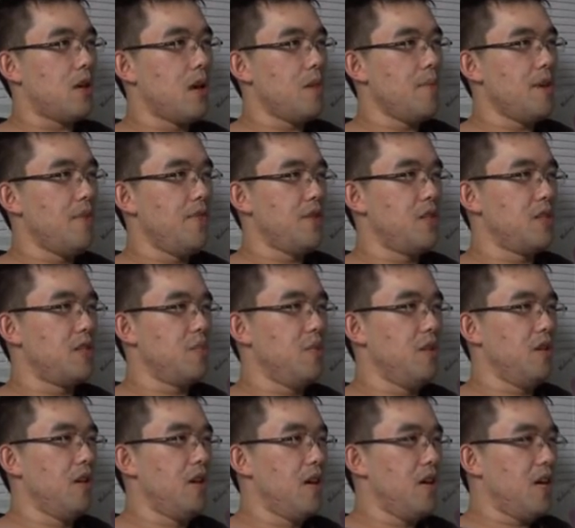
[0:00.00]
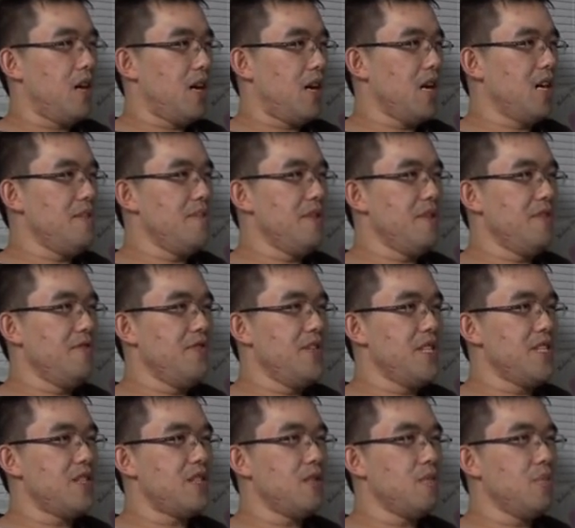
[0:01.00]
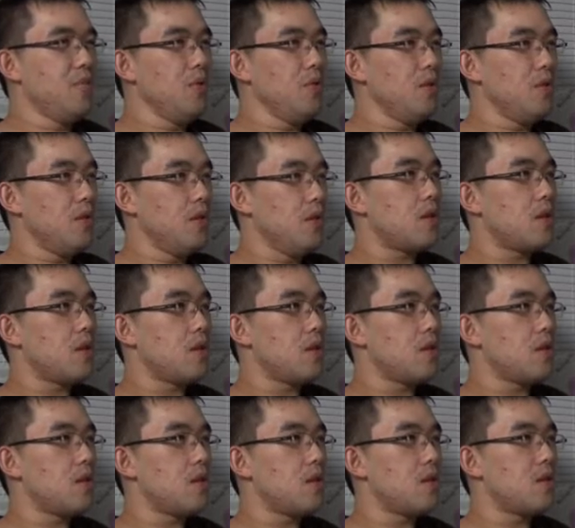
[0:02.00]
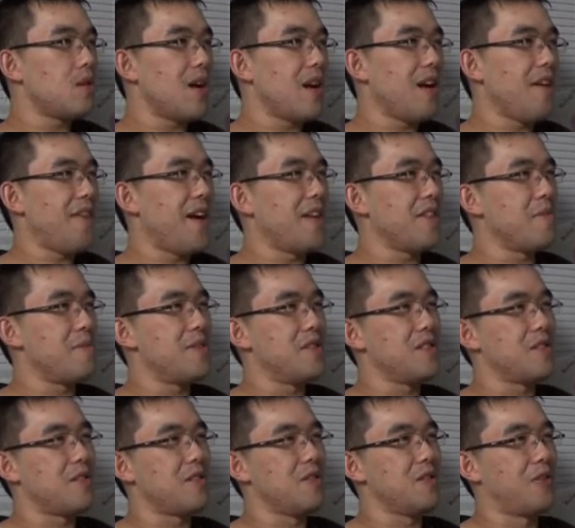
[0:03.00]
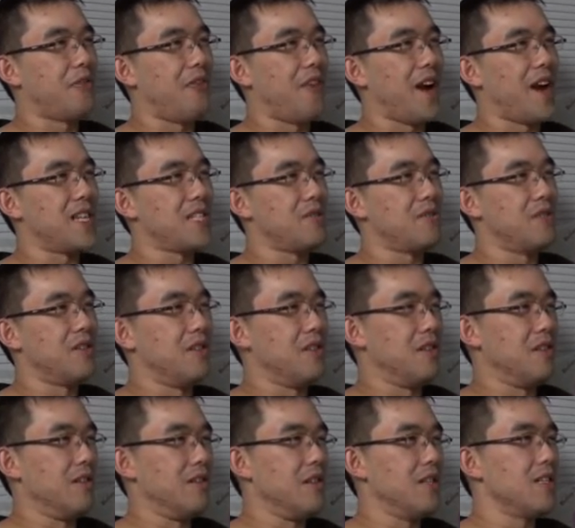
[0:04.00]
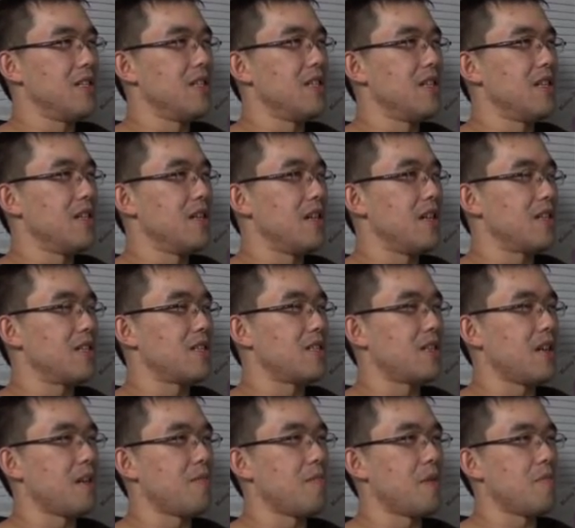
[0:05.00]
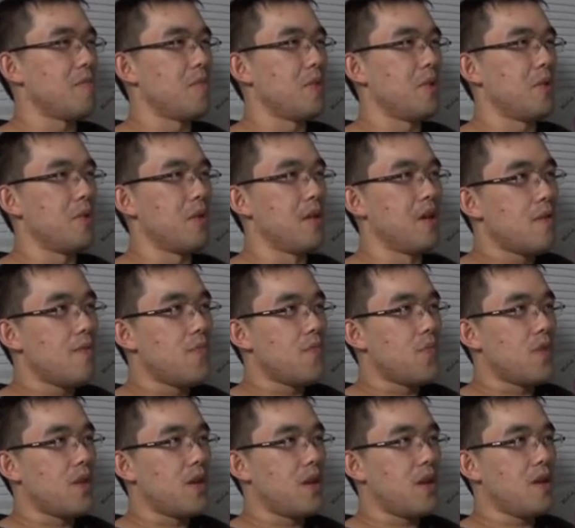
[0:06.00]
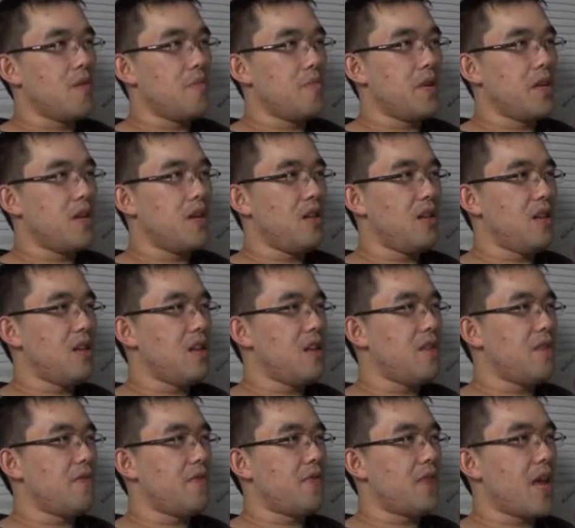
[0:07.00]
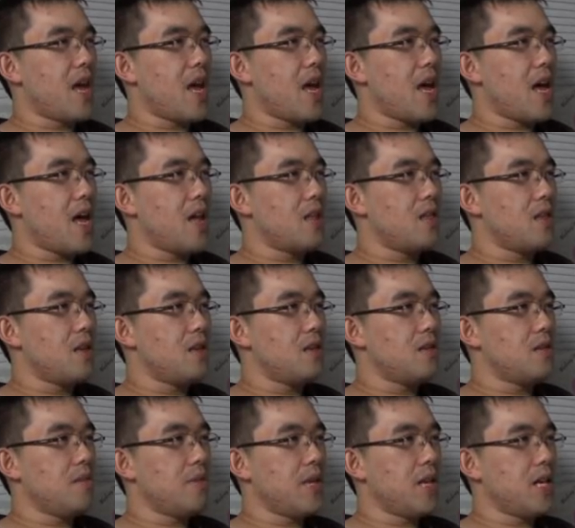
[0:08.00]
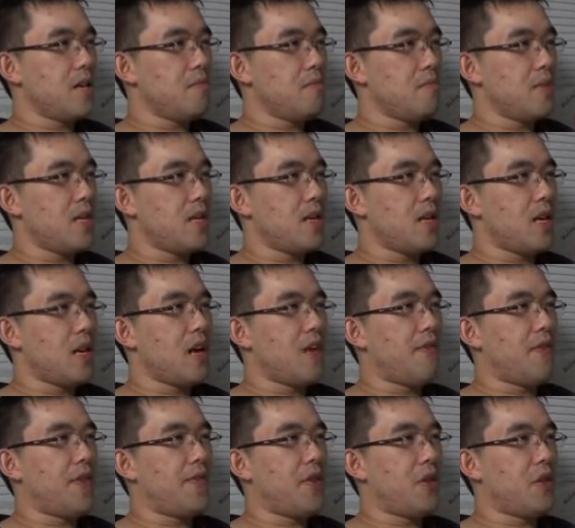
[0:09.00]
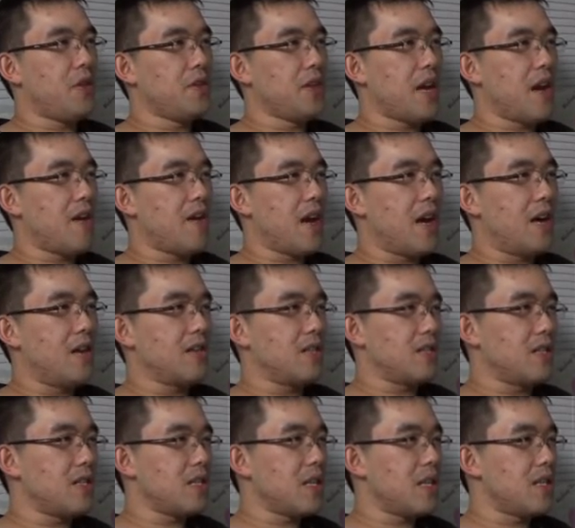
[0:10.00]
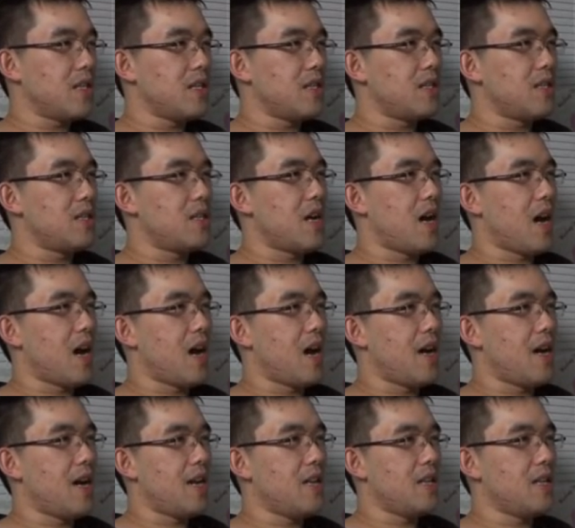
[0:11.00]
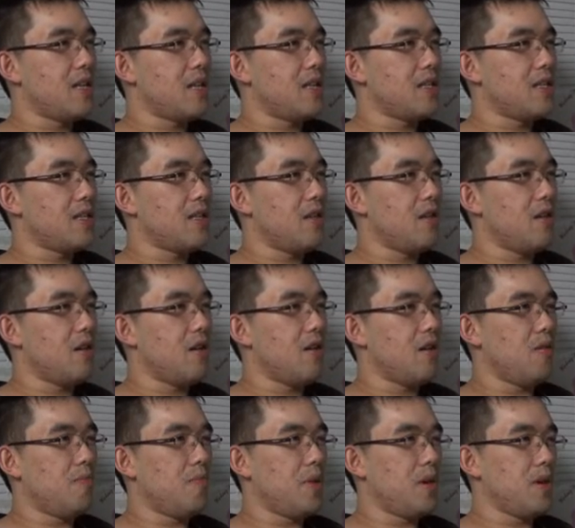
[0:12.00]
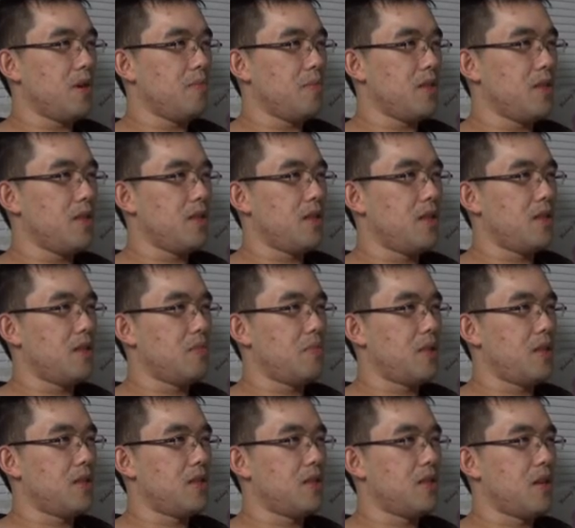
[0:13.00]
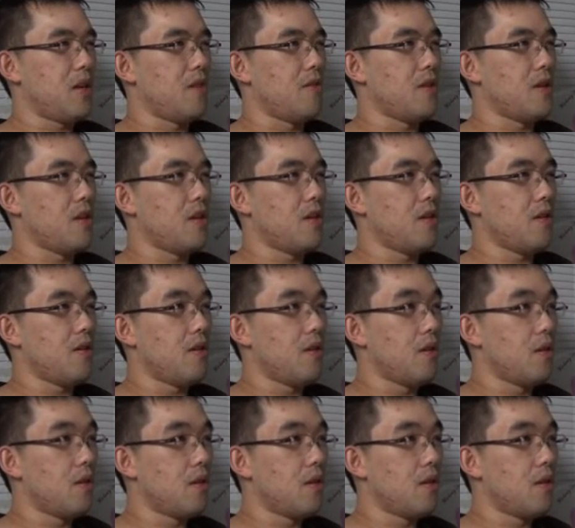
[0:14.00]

I'm invincible! I'm invincible! I love how the music goes fast when it's in the excitement mode. I believe that is the bottom pit. If I fall down, I'll just insta-die. And yes, there are bottomless pits down here.